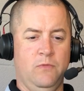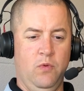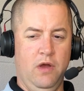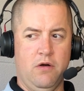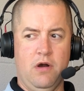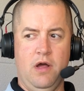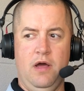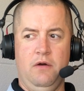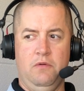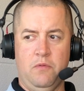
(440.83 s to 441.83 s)

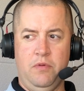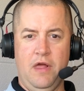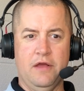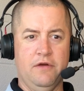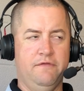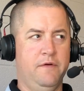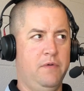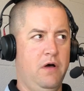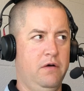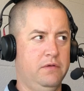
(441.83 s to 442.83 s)
We're playing good
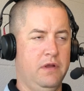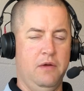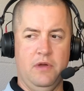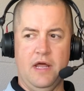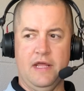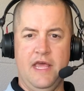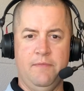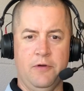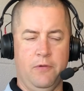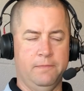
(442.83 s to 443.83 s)
football, and we got to keep
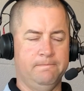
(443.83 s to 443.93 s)
it going.